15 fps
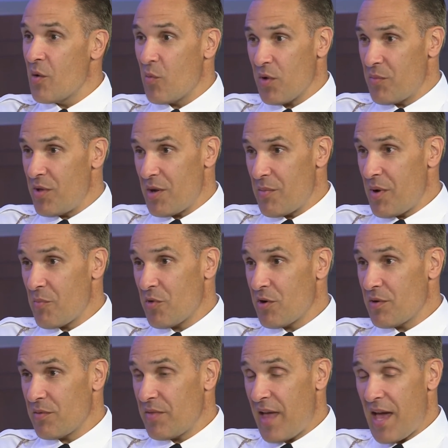We've been a
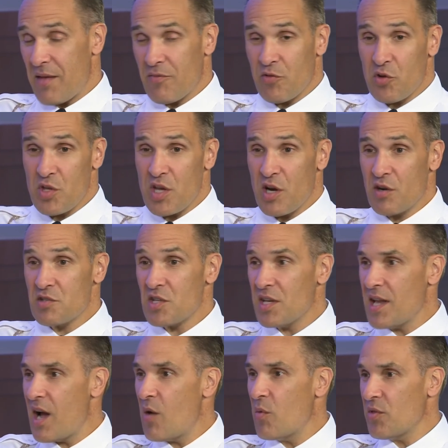member of that for years. And
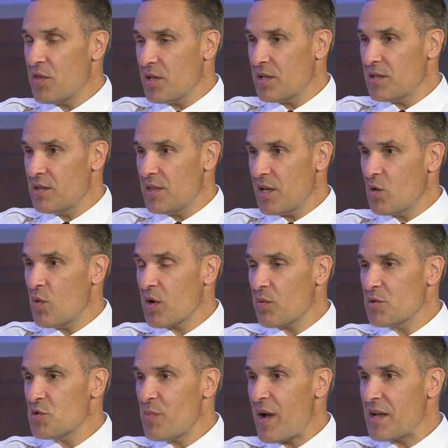now with the quick
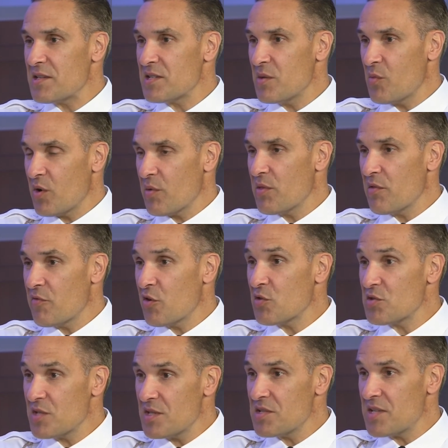response team, we were the
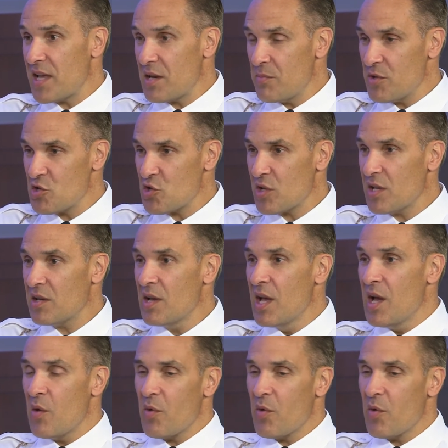first in the state of Michigan.